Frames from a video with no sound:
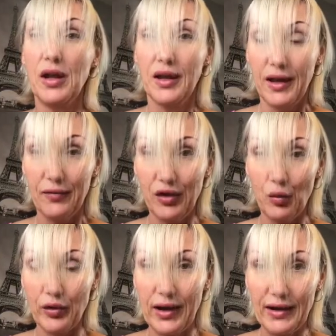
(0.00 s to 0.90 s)
If you
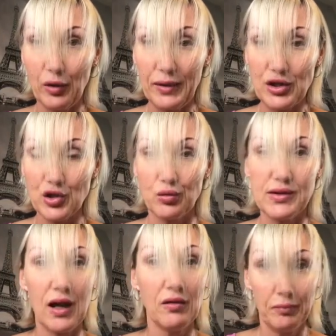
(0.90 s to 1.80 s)
want it a little bit
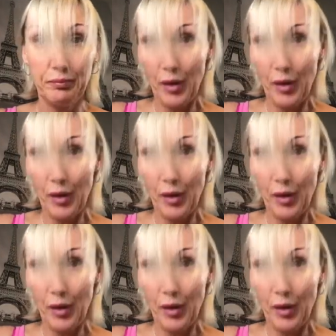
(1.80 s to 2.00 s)
shorter, by